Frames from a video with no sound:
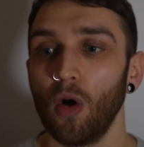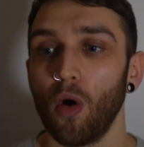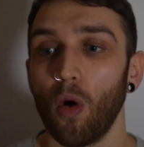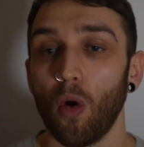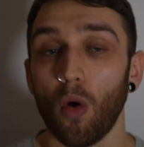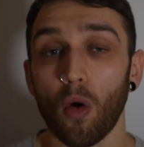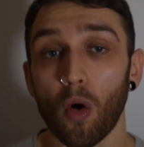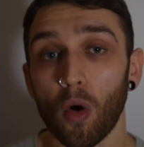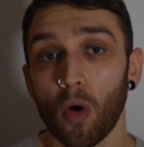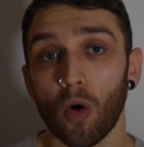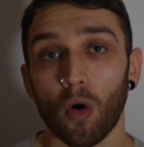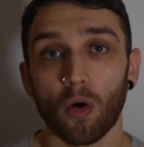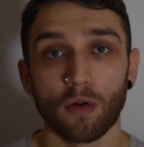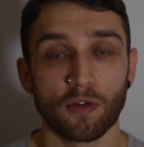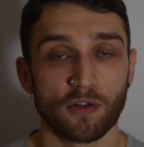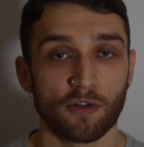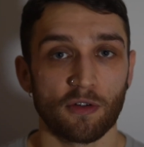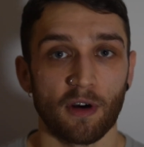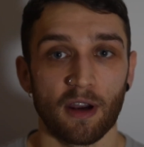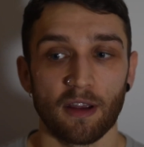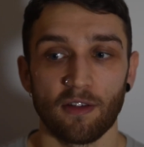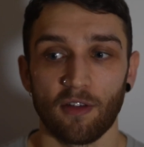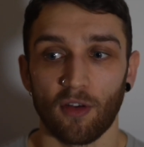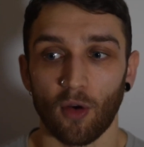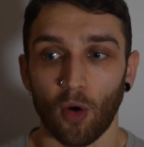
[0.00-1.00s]
or
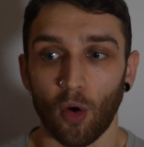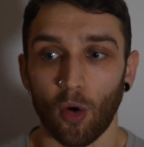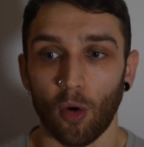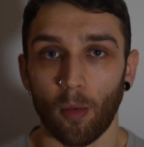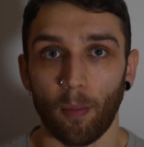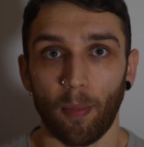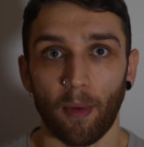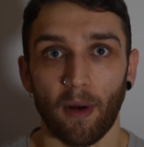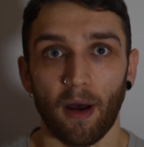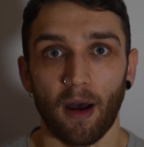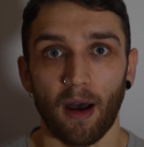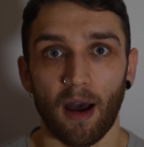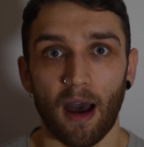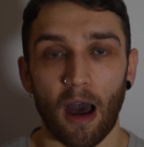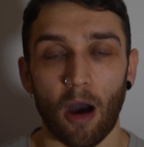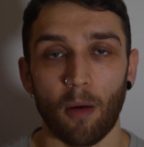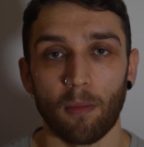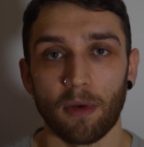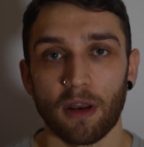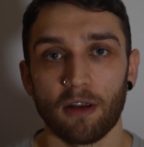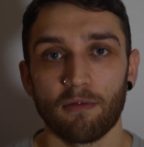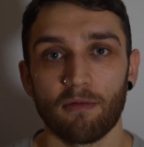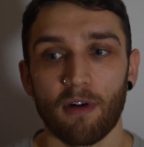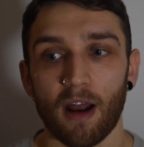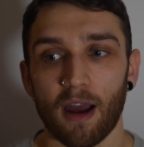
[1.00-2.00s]
trying to up how
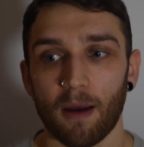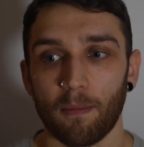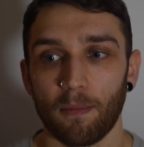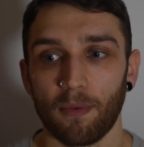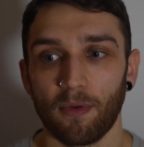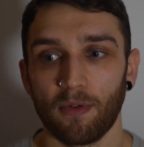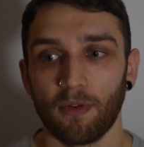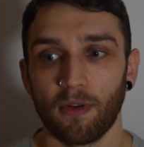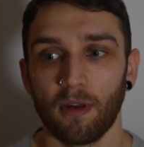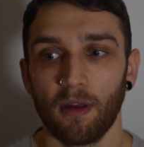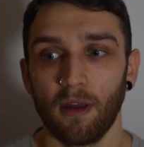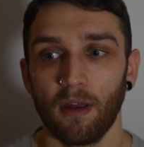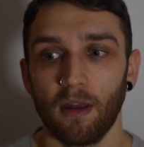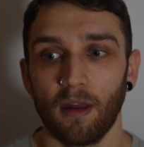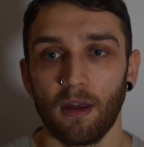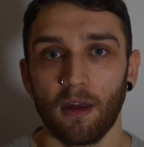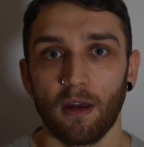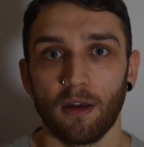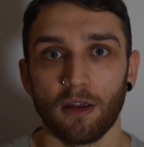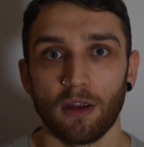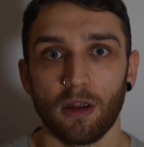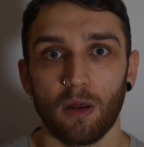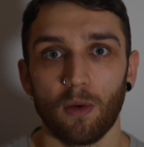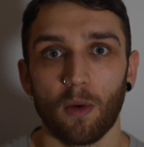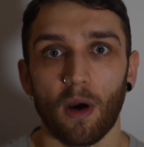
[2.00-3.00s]
many reps
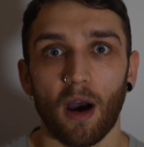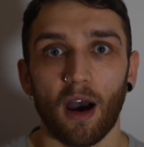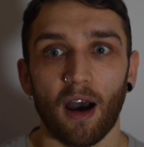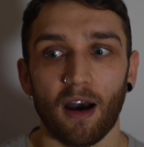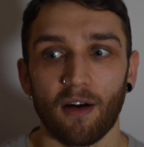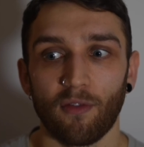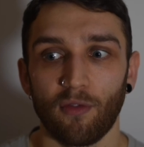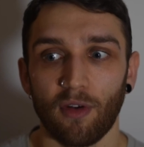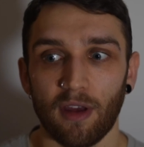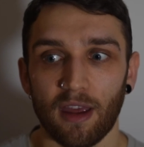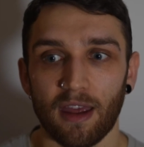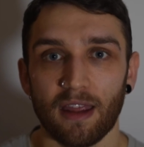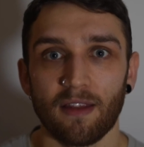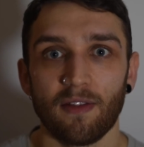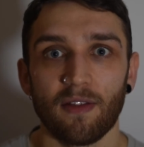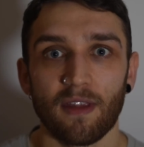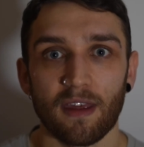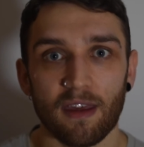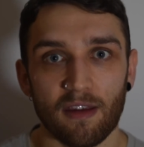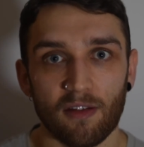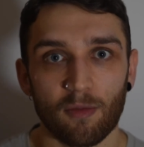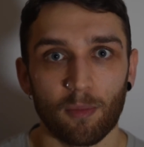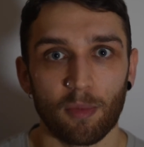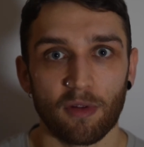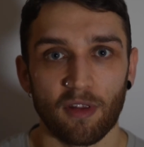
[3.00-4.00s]
you have in
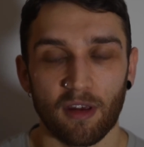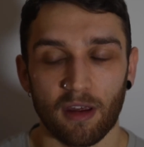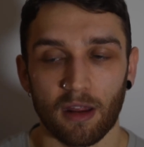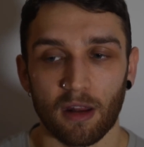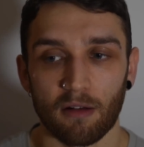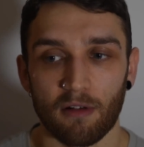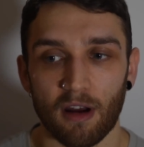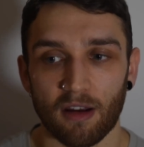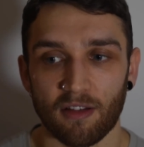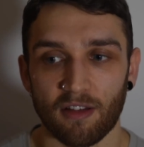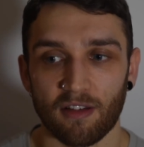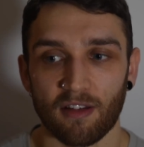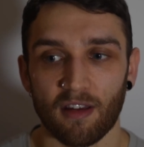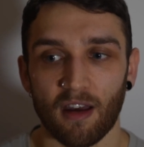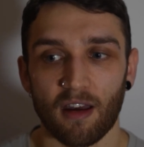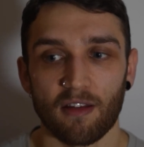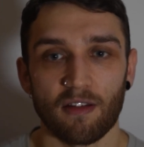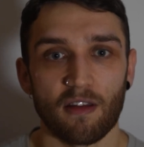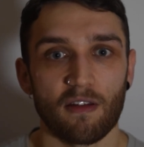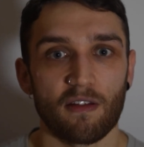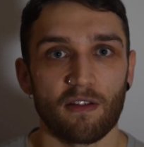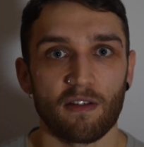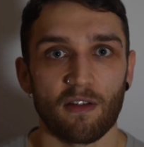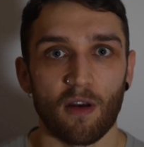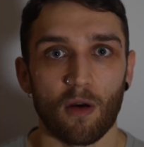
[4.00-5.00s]
these particular
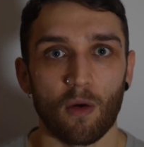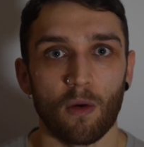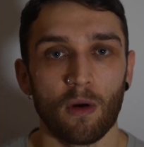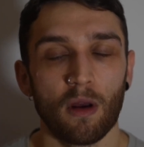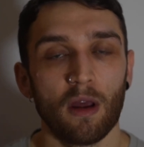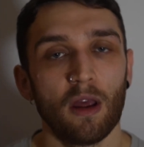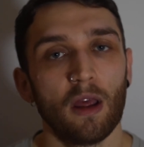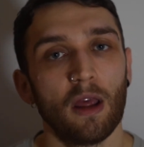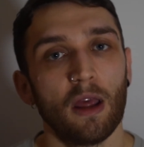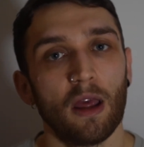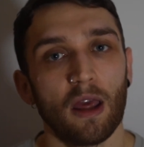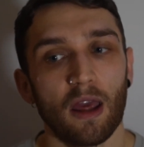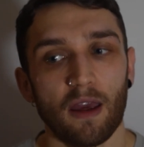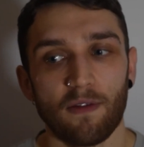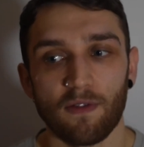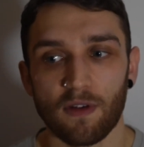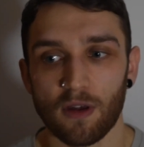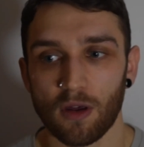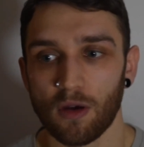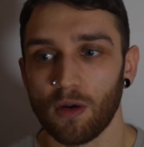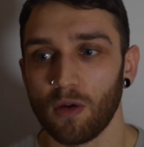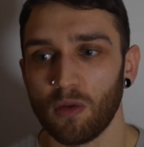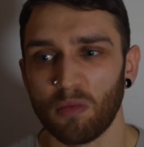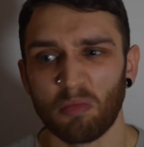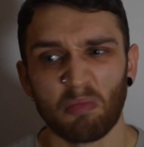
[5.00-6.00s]
exercises. So if
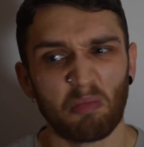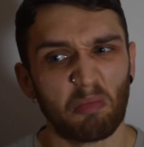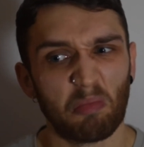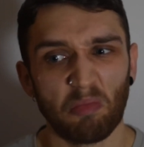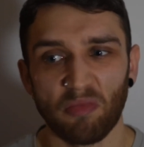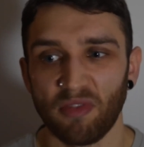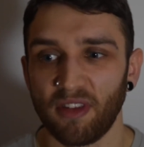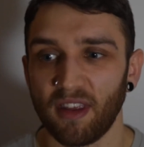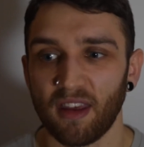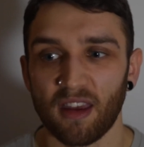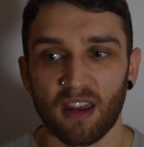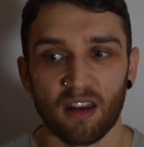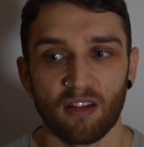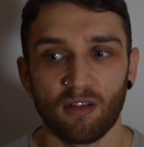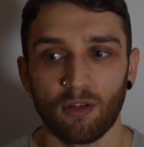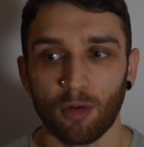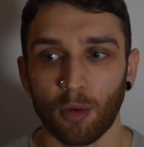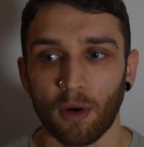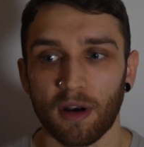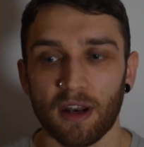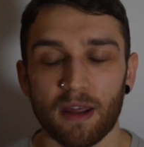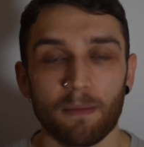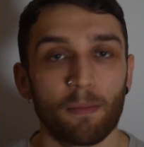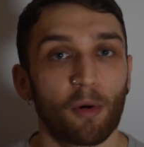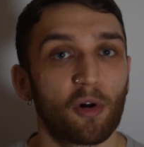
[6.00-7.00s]
you did
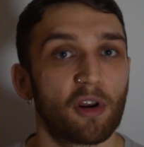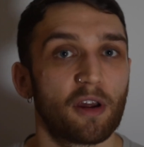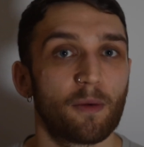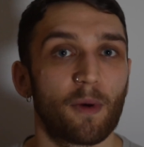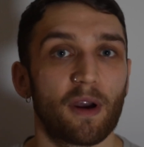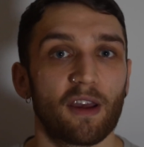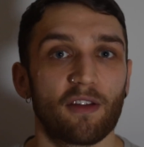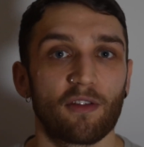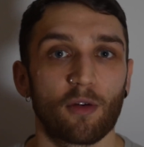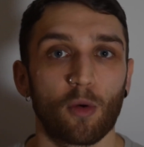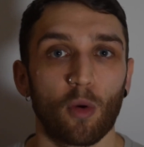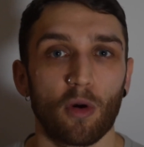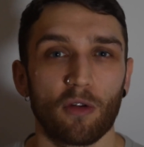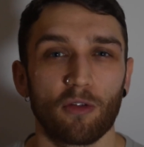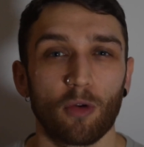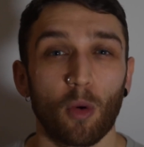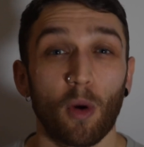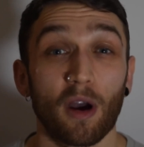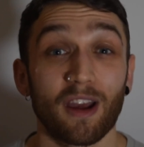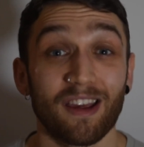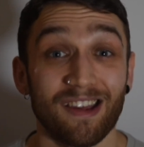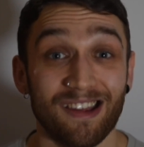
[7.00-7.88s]
20 bodyweight squats quite